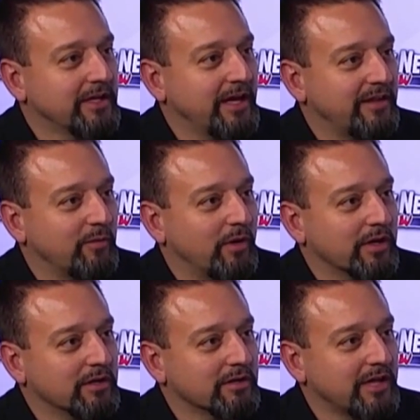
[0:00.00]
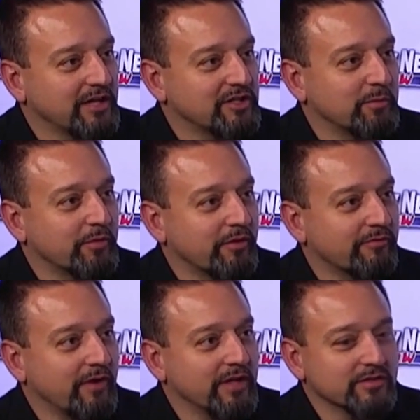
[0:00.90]
and they want to catch up with their
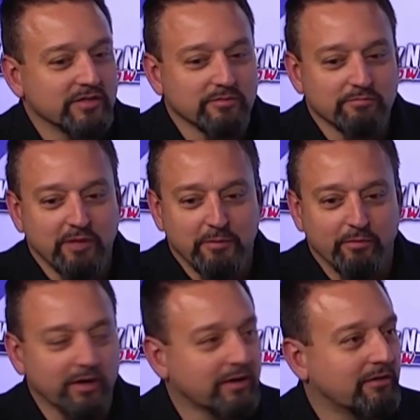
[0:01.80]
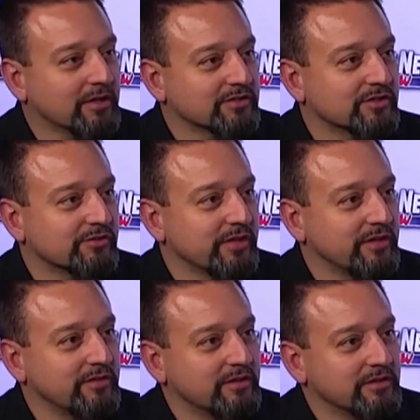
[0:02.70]
friends and maybe run across the
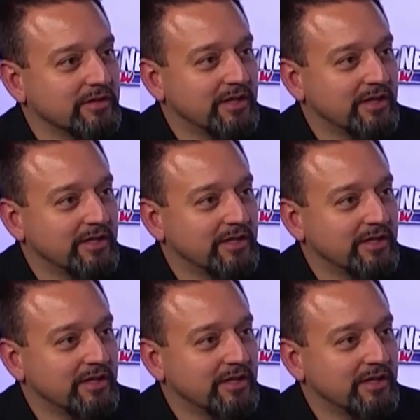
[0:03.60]
street to